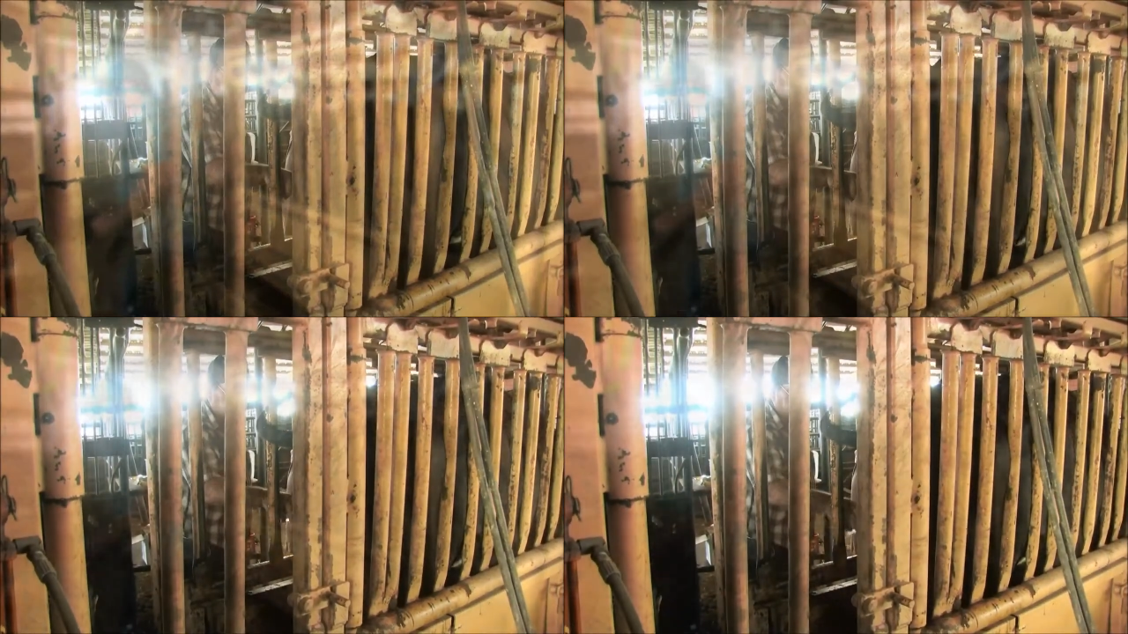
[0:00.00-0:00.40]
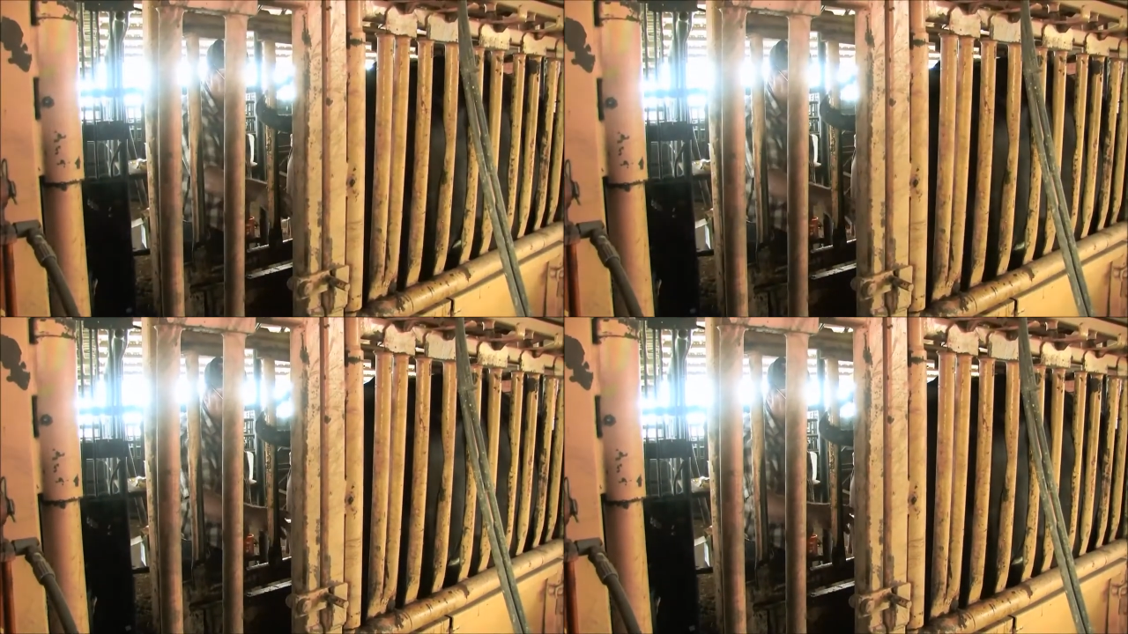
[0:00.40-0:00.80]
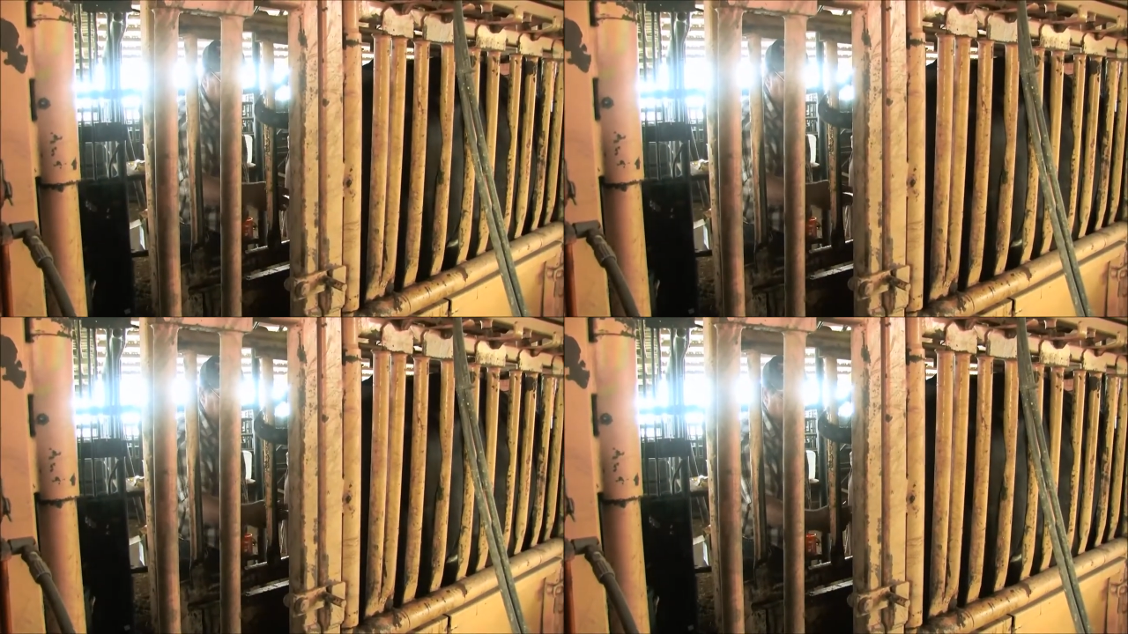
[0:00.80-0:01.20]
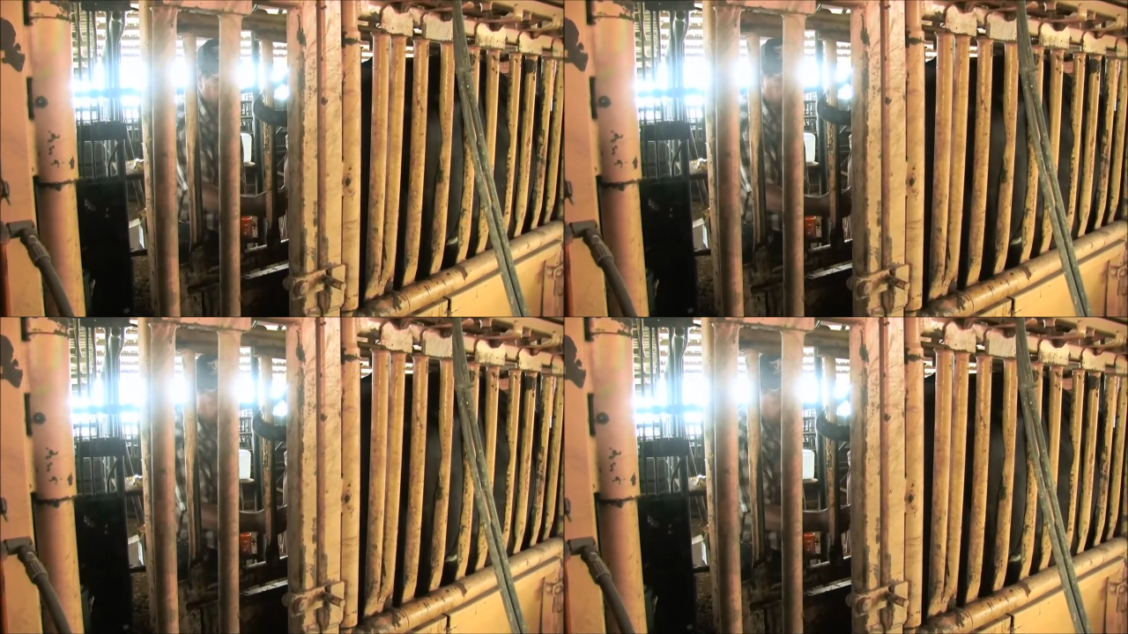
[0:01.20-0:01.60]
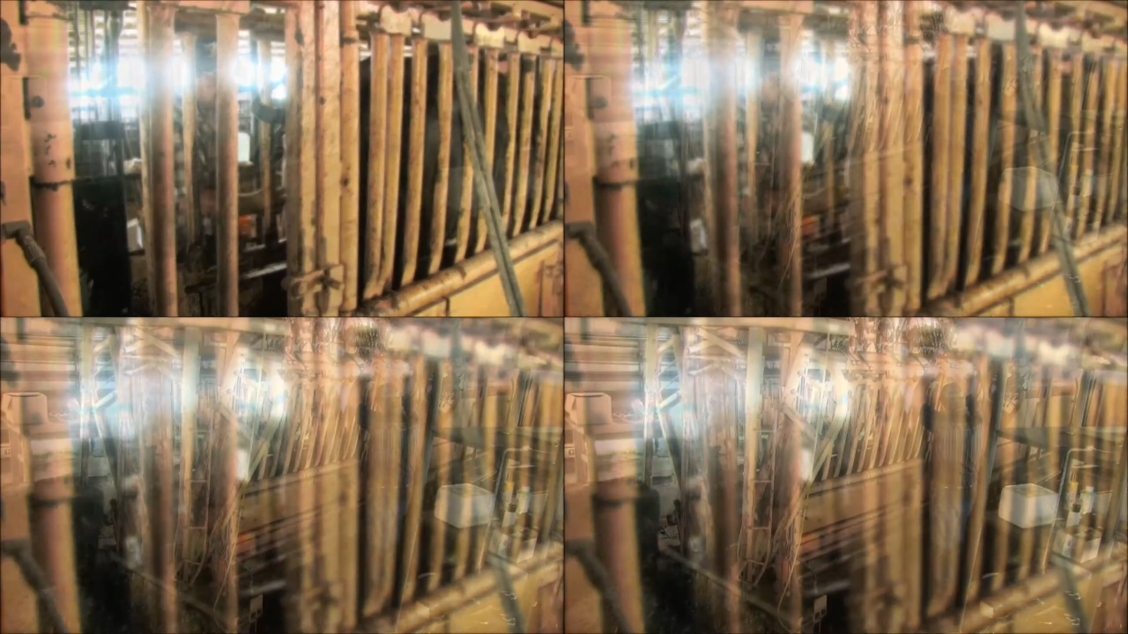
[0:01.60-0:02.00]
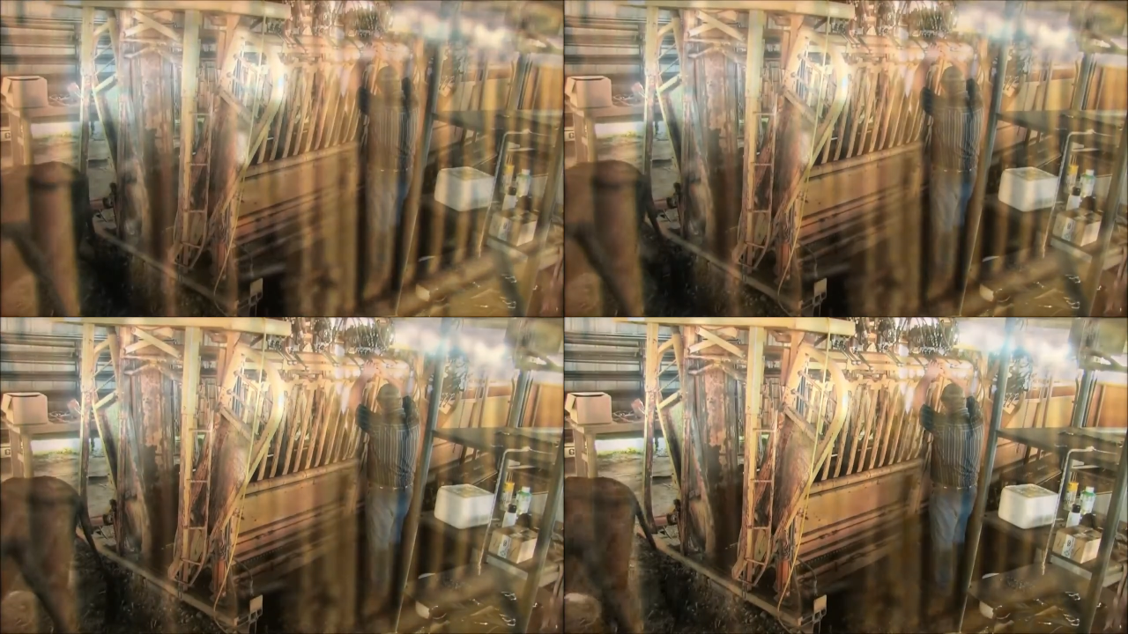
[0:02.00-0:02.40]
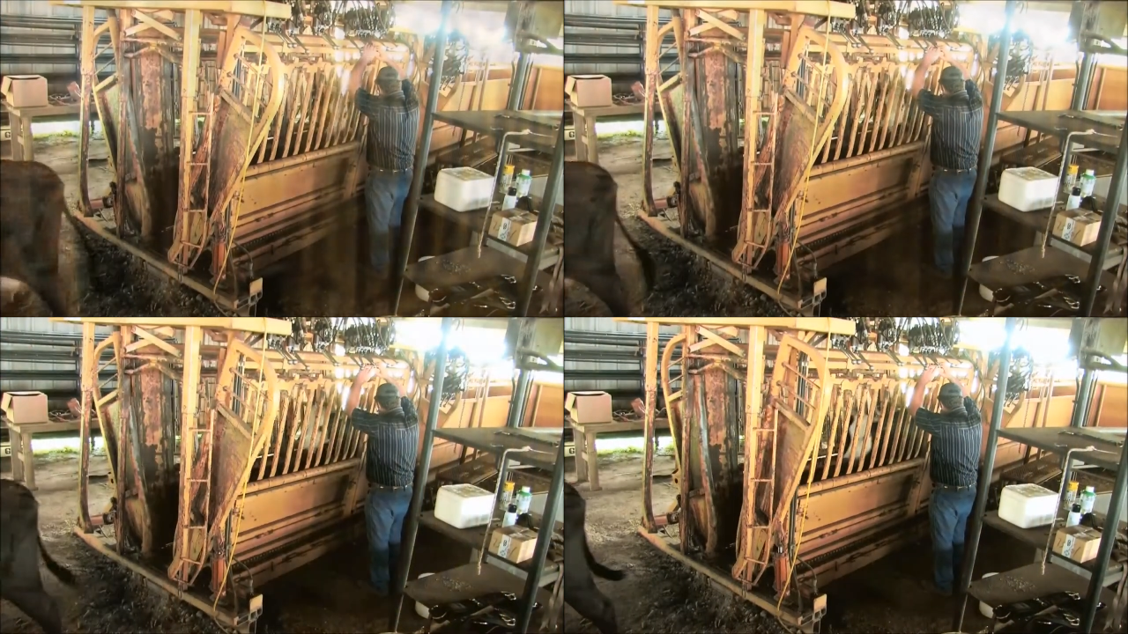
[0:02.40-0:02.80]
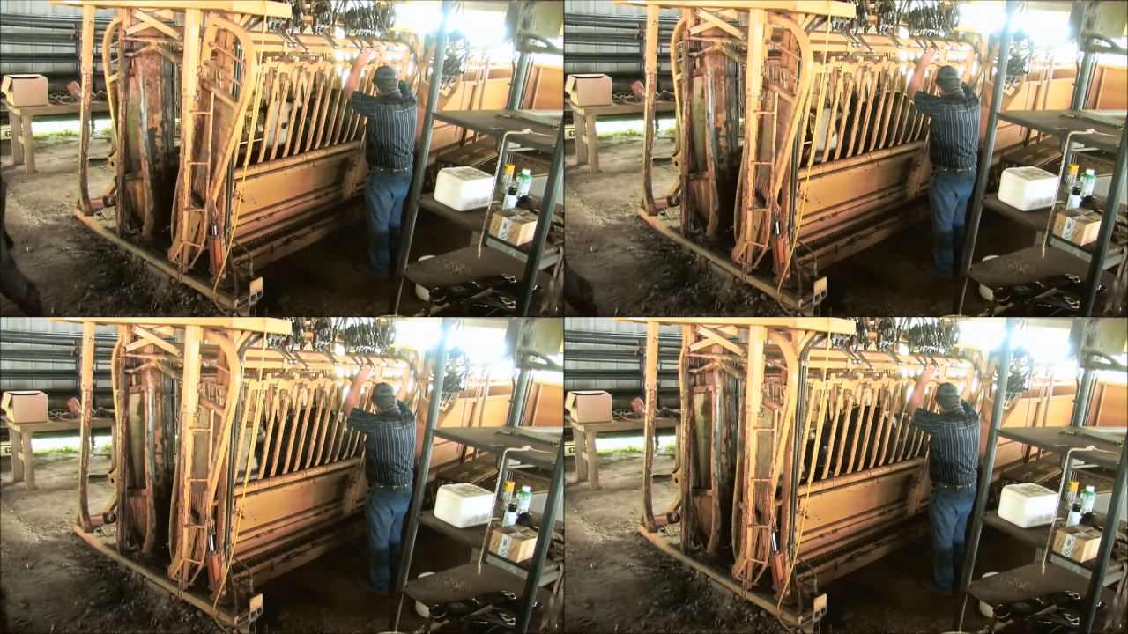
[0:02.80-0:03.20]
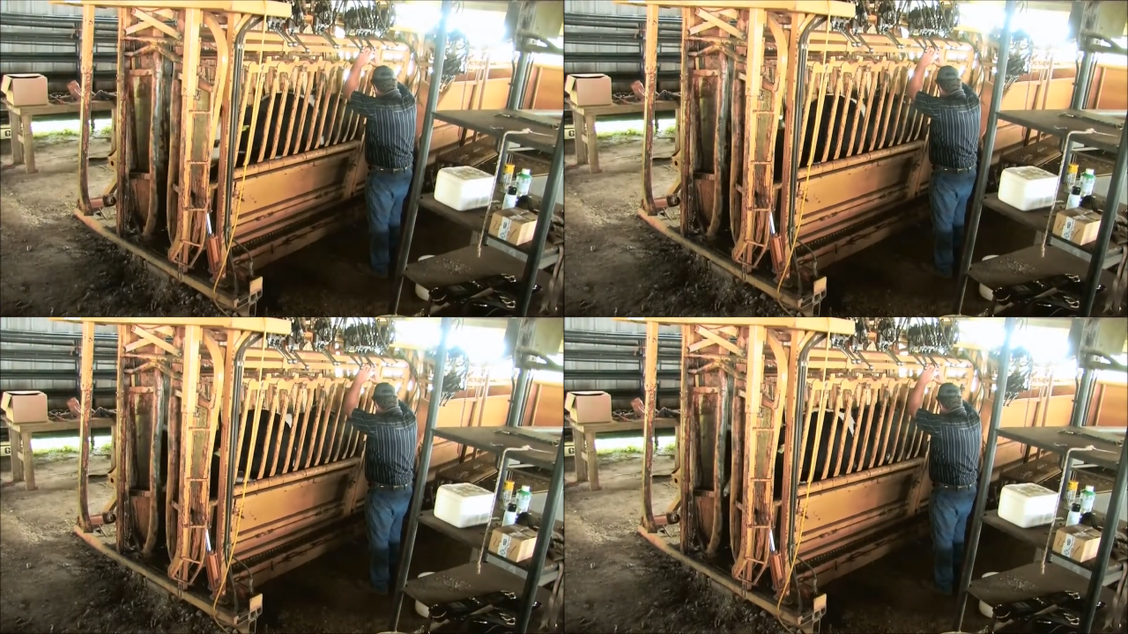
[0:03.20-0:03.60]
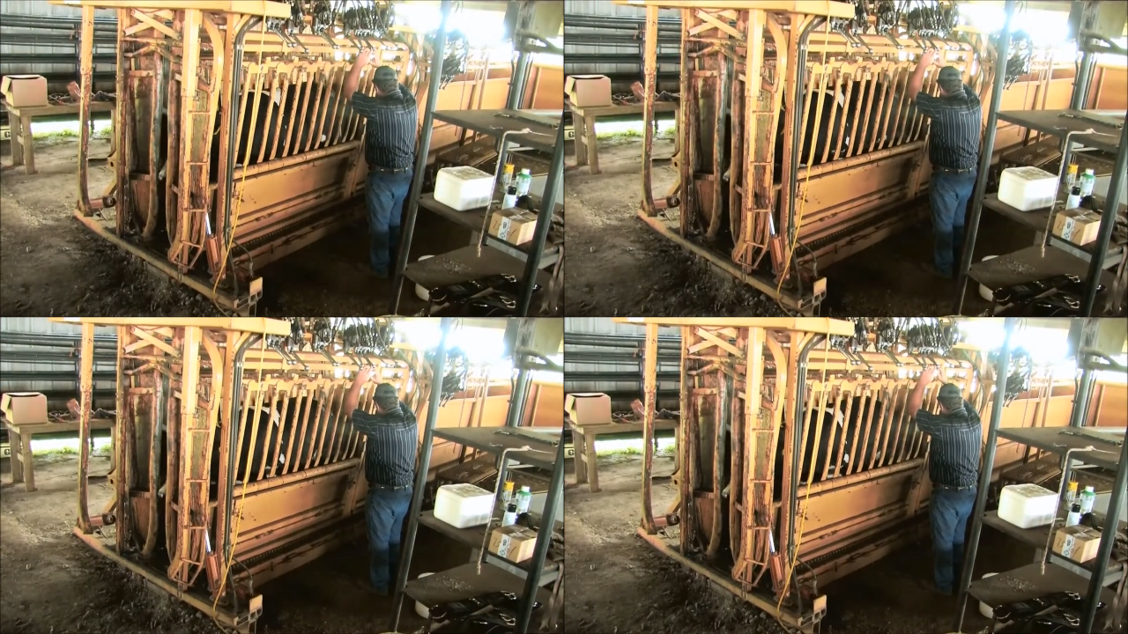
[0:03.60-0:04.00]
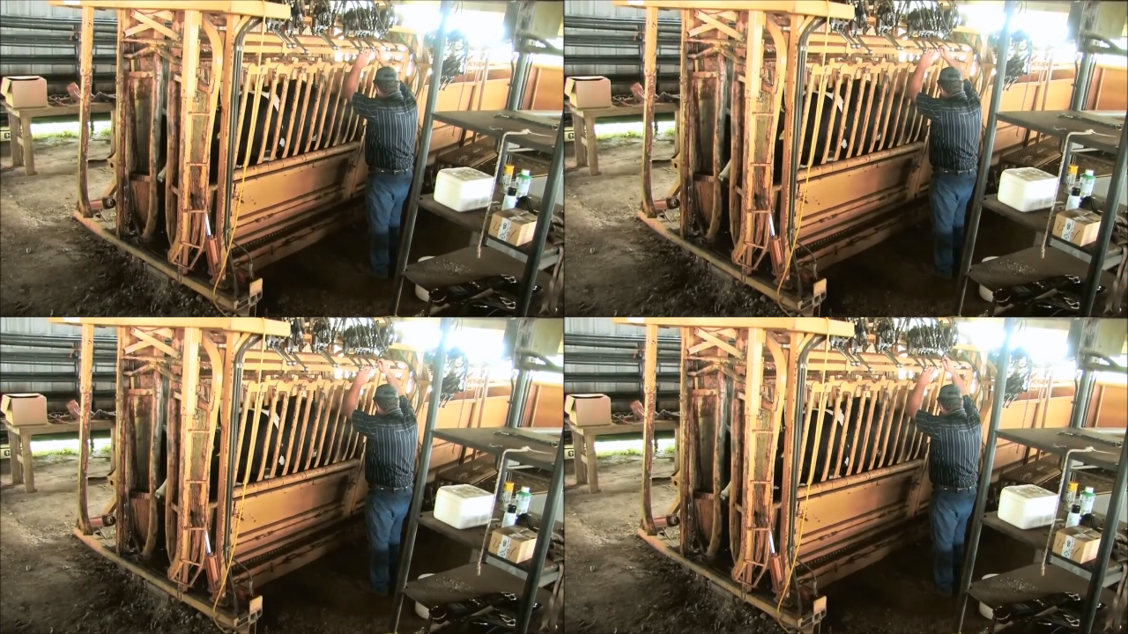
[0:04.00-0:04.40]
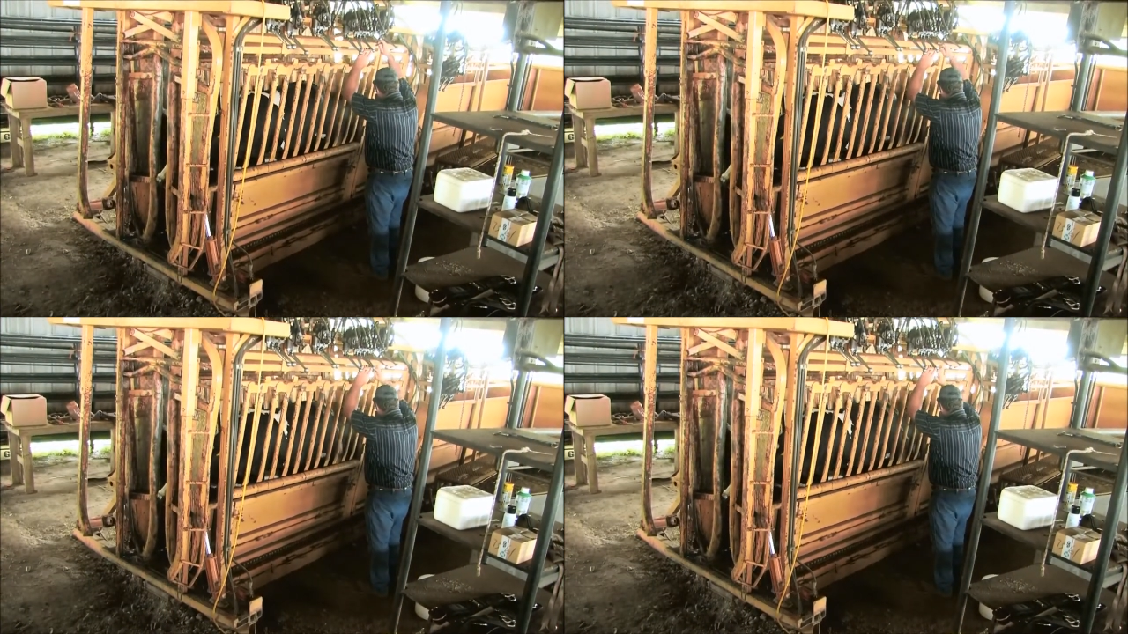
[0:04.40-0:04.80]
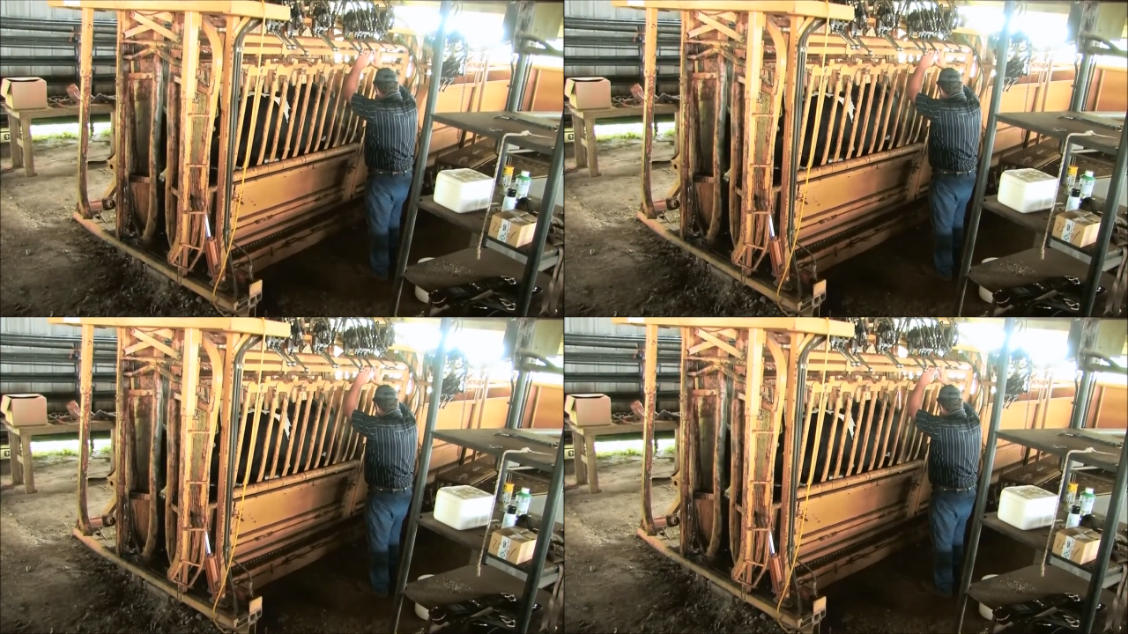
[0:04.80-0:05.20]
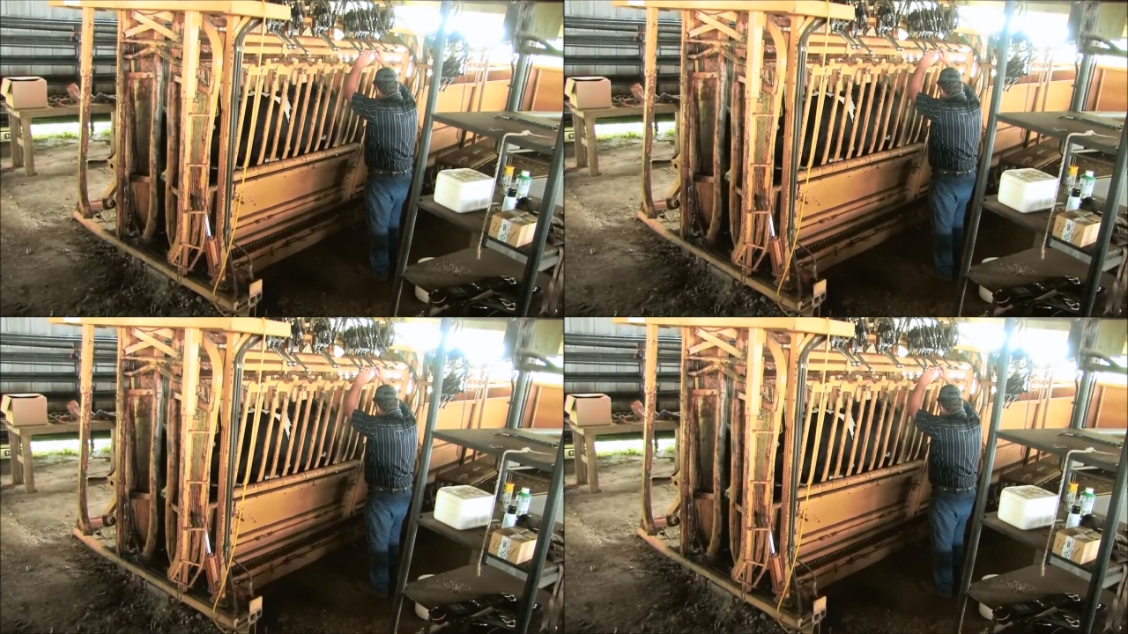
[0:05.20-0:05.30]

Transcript: Nobody's mouth can be seen.